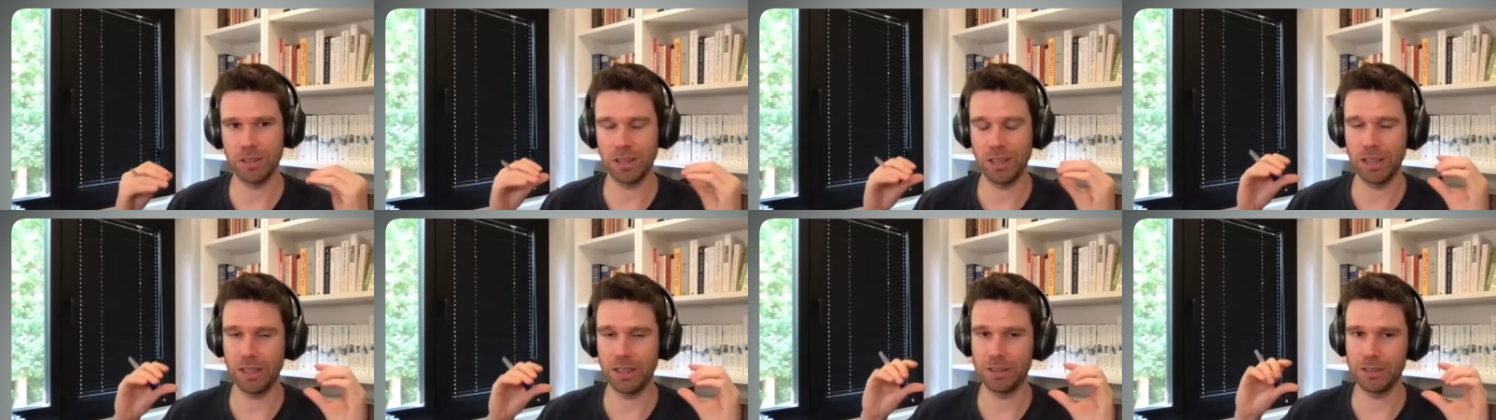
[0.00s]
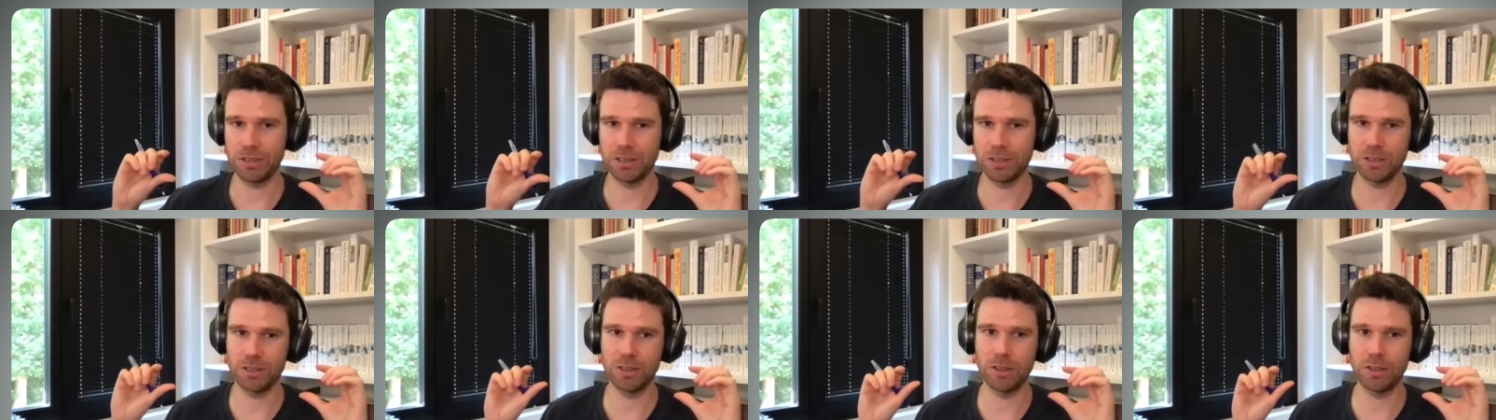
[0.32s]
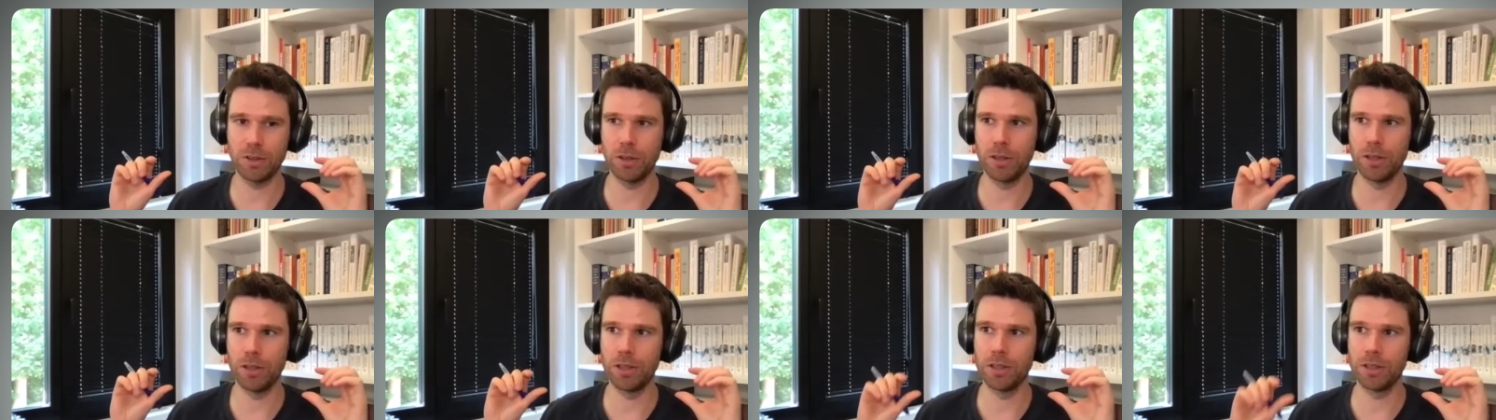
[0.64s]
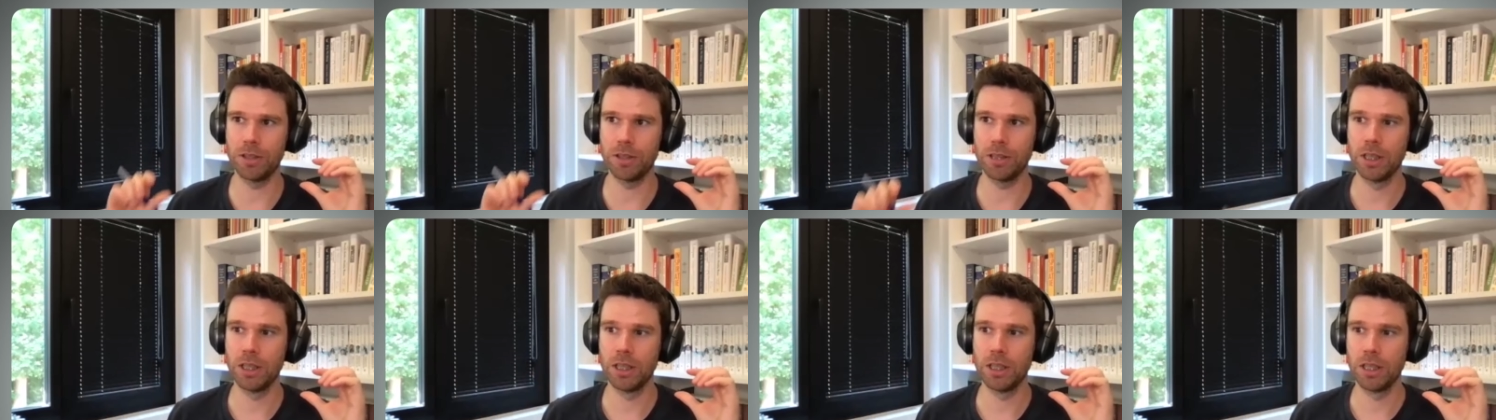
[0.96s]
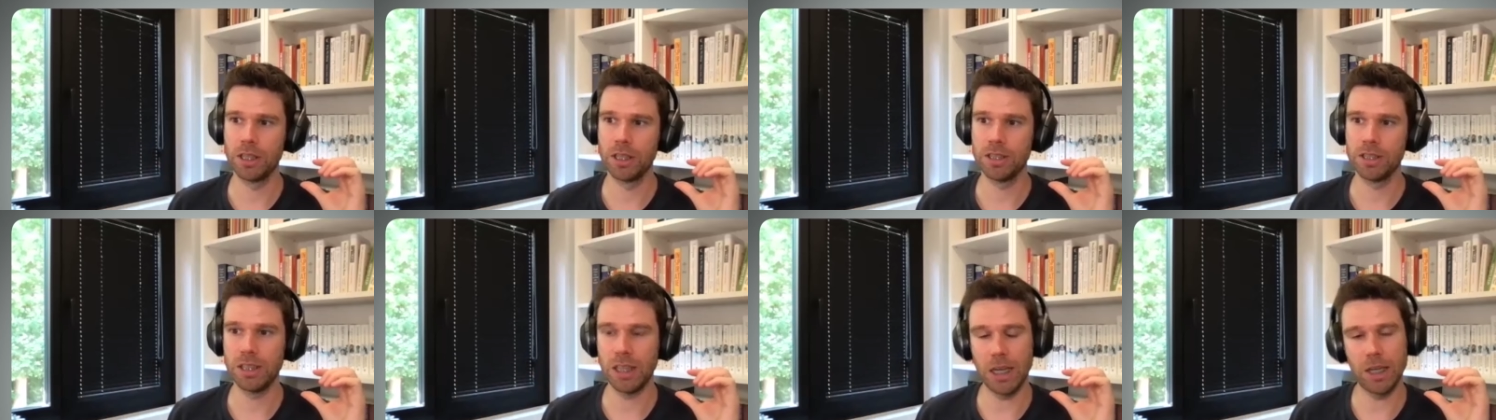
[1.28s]
is the
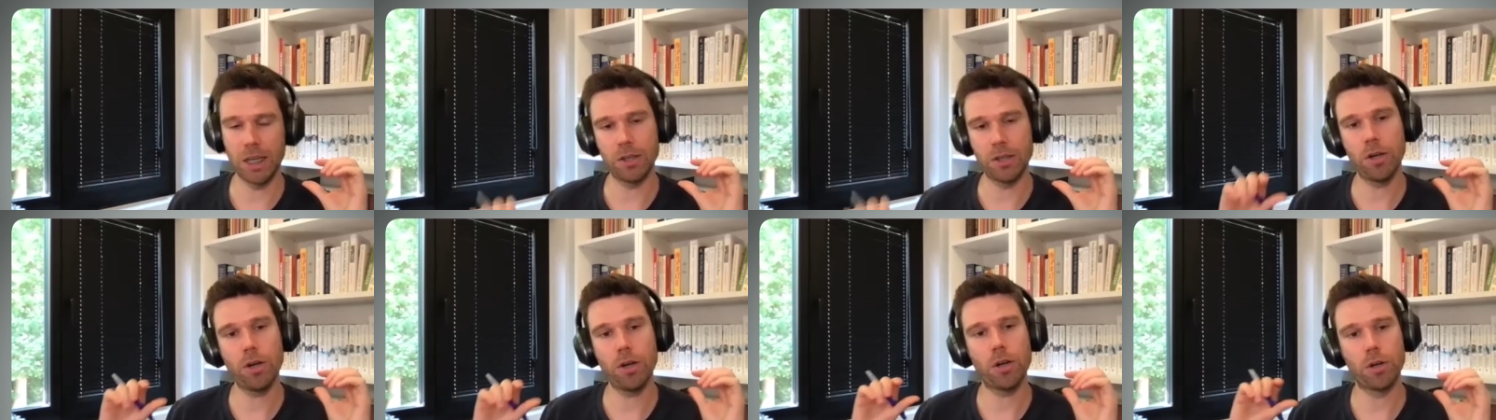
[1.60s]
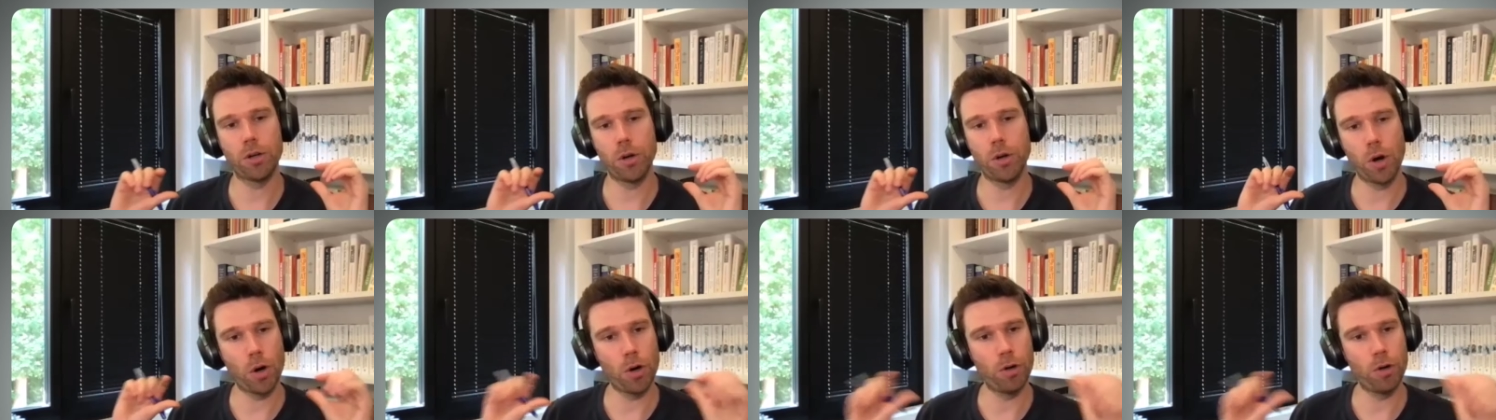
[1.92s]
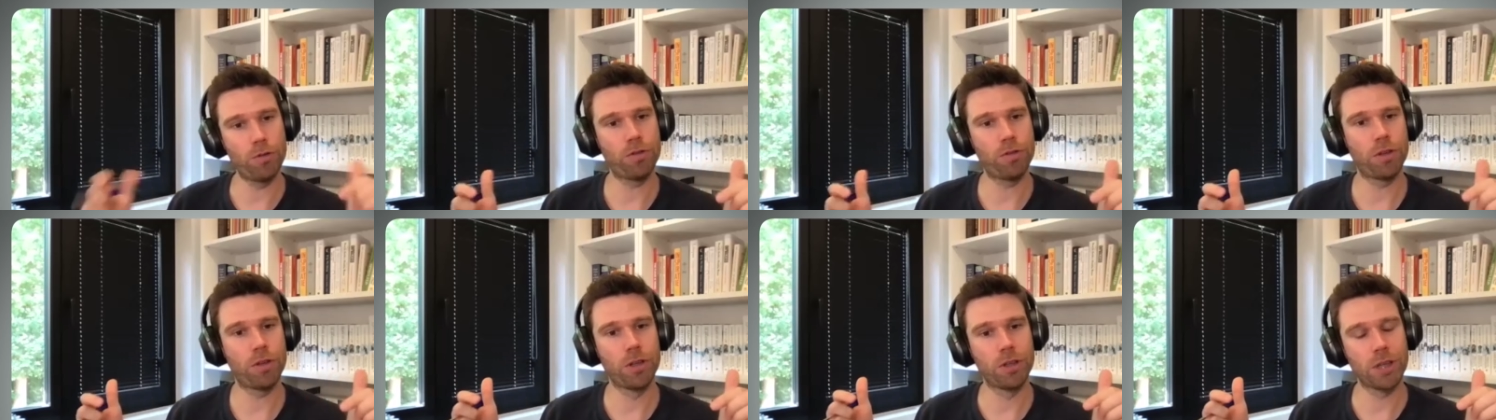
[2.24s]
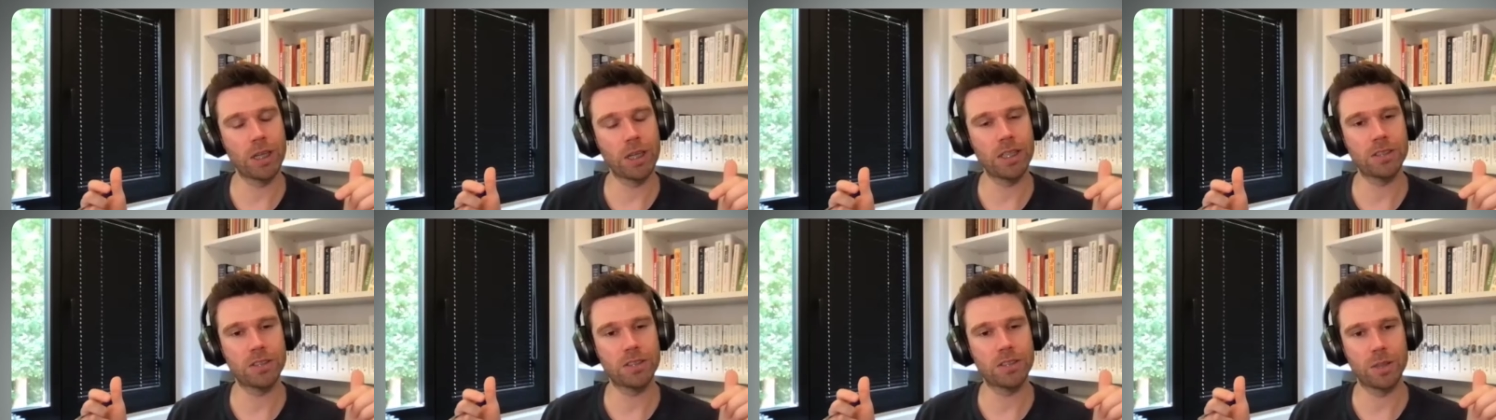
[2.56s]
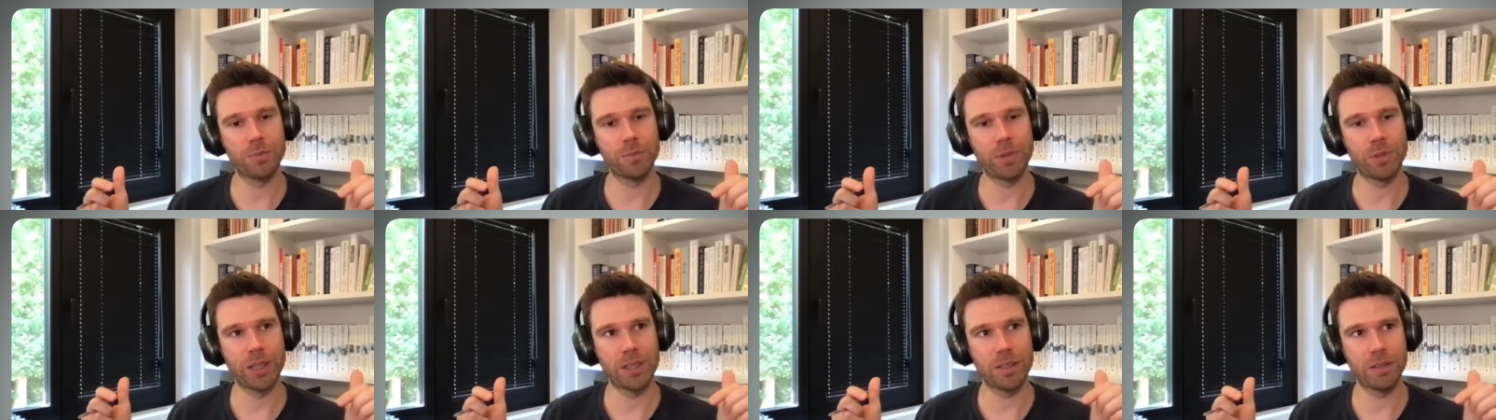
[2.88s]
error of overlooking
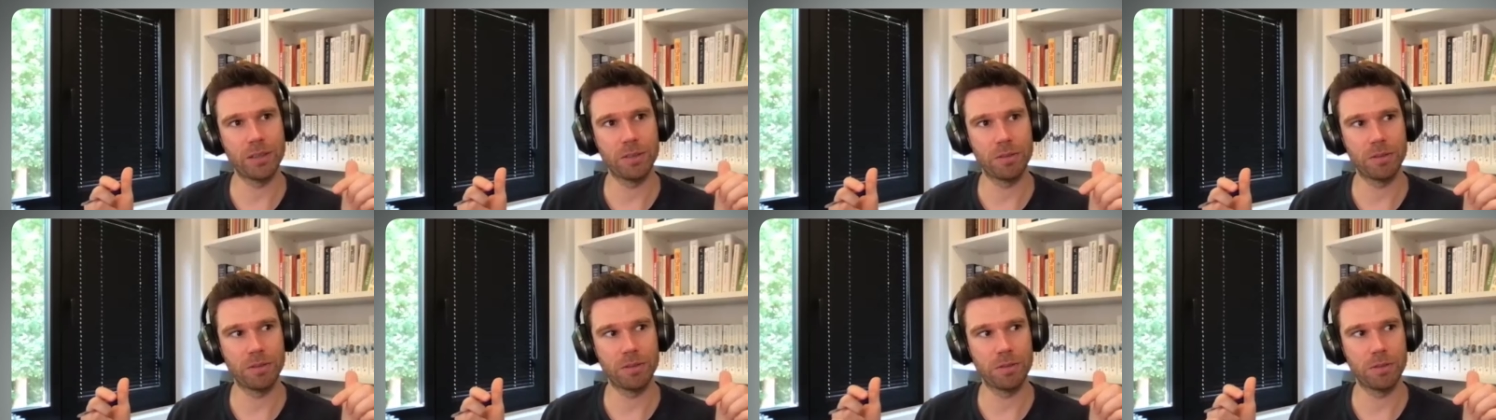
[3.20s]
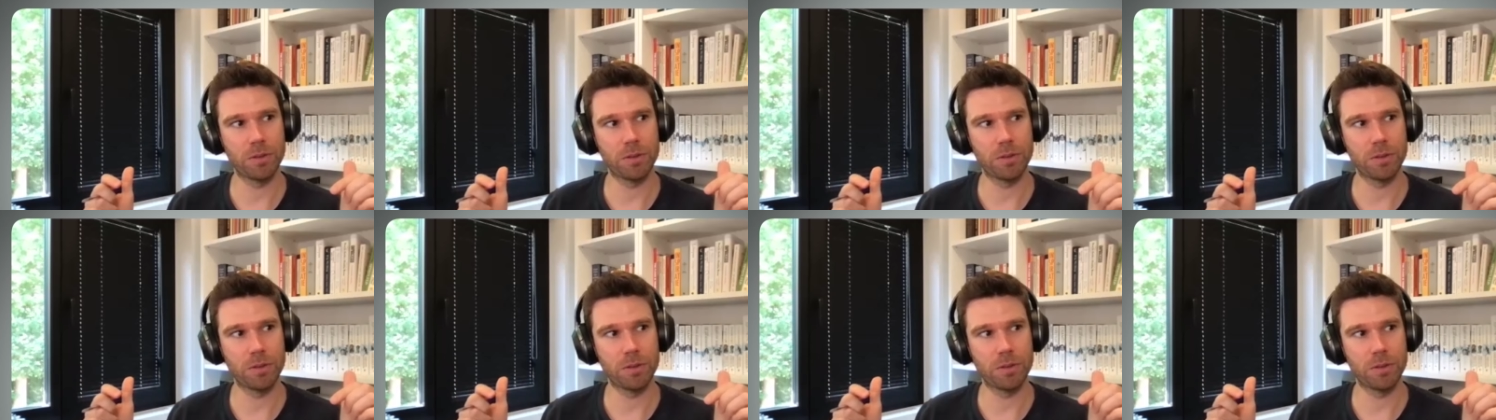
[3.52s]
something,